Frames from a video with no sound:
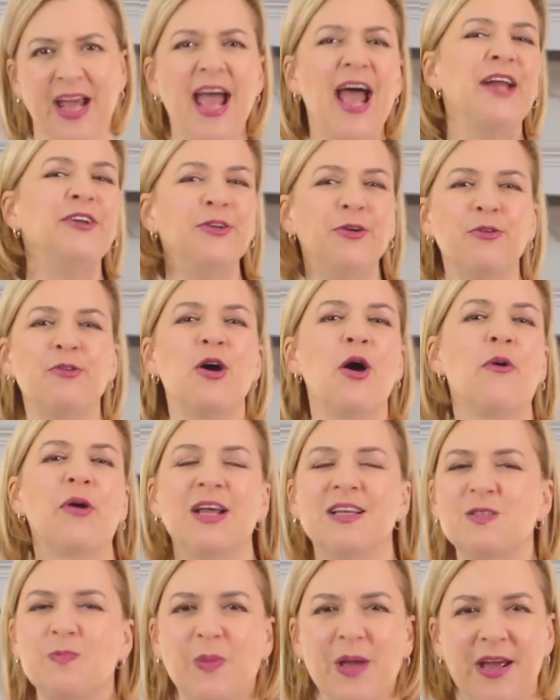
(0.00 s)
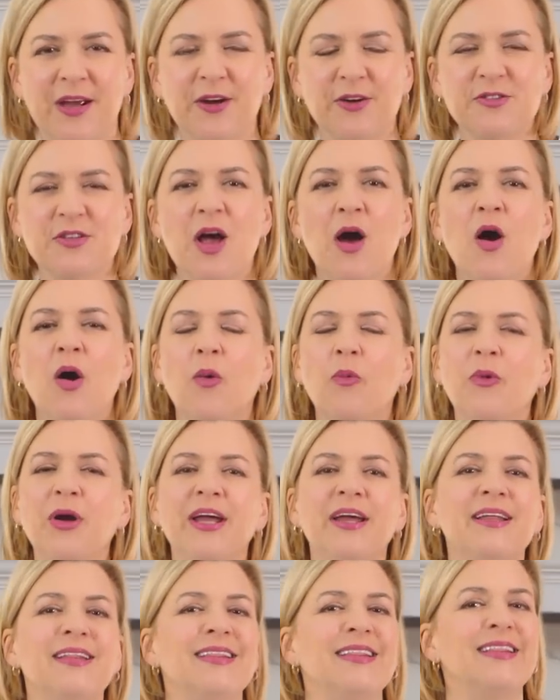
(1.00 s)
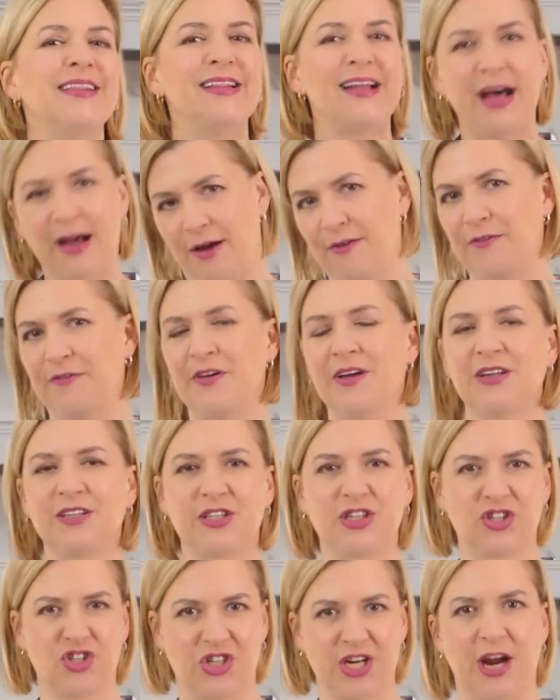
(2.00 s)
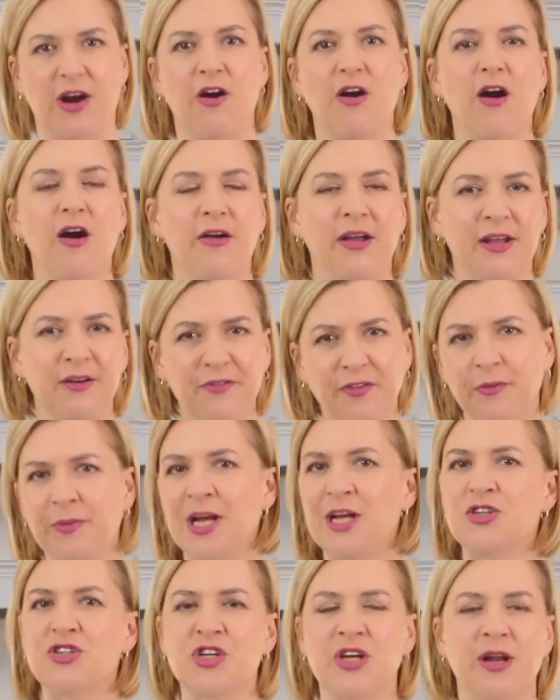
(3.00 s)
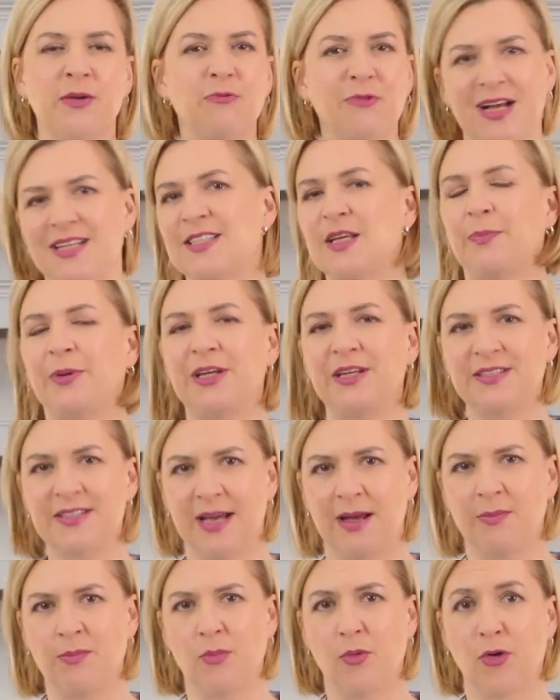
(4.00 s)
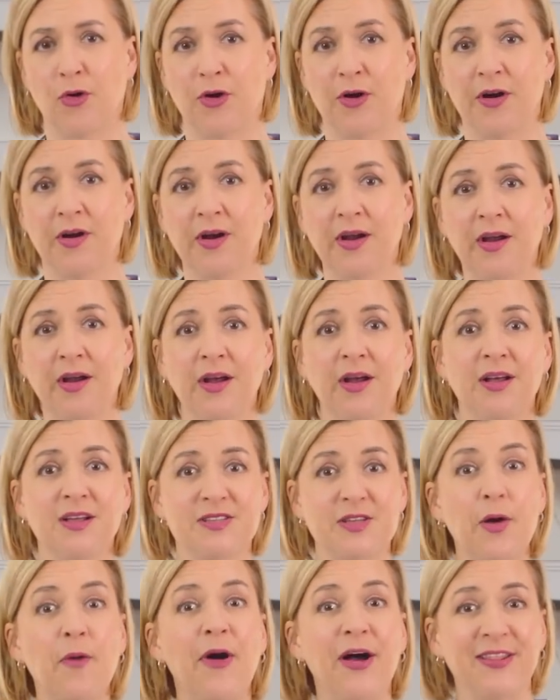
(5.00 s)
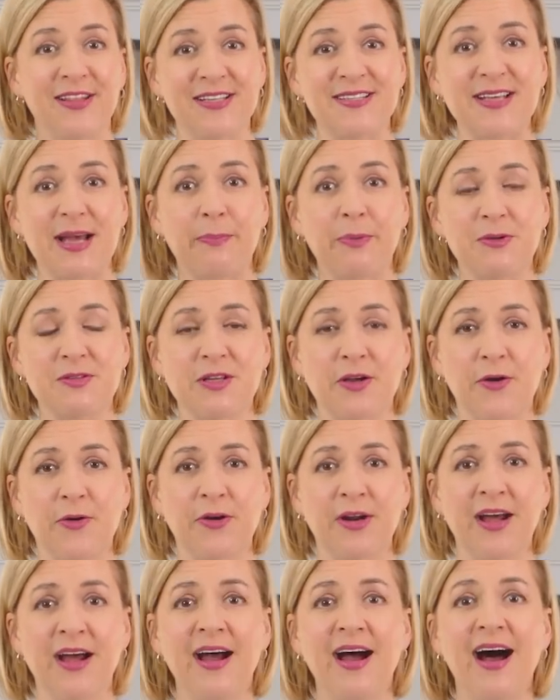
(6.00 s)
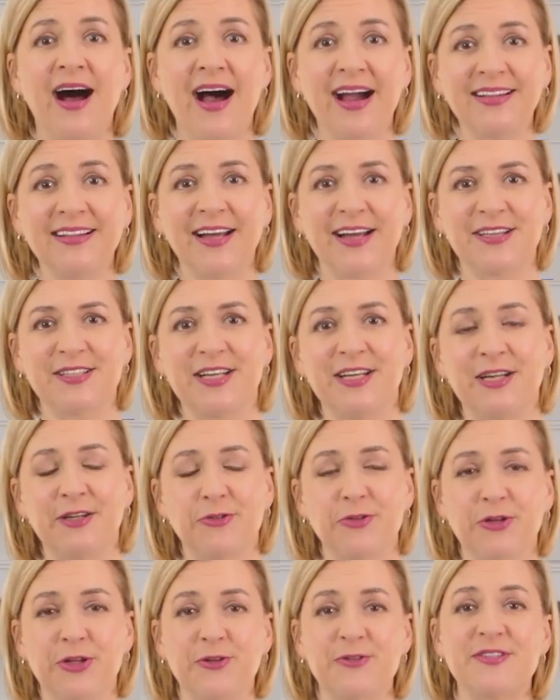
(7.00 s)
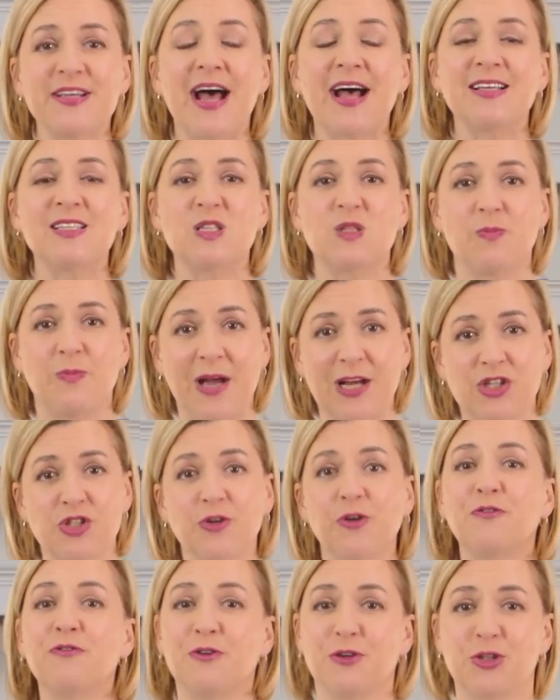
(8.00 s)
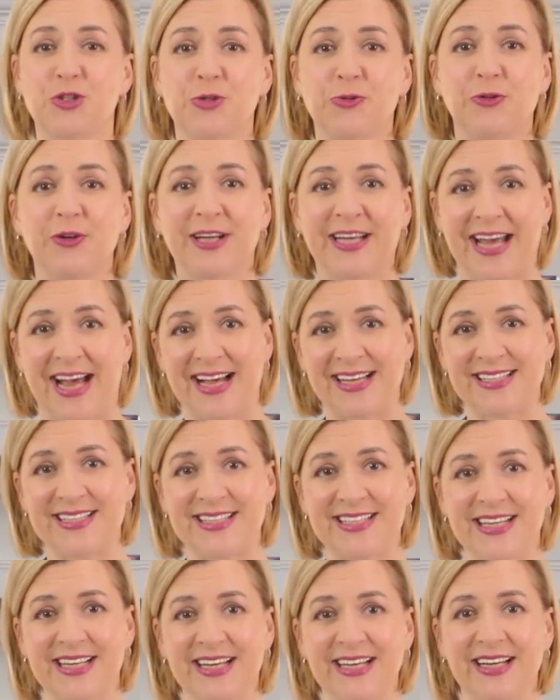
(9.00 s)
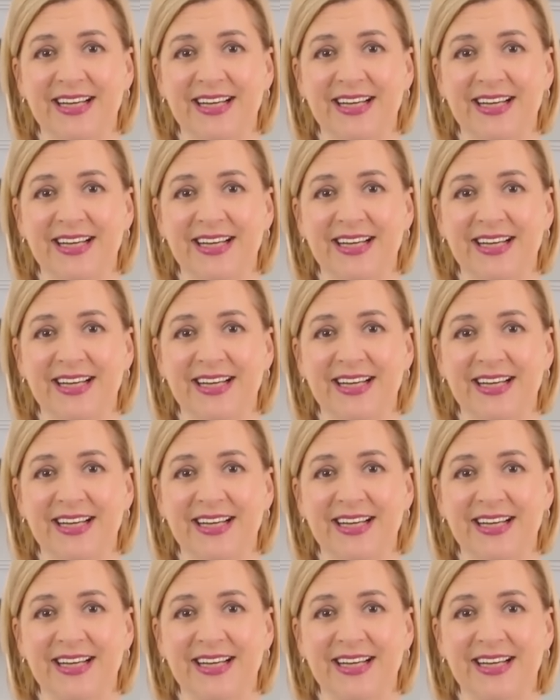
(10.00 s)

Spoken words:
And you know, as bakers, we love to share our information, recipes, and more. So on this episode, I'd like to introduce a special virtual guest.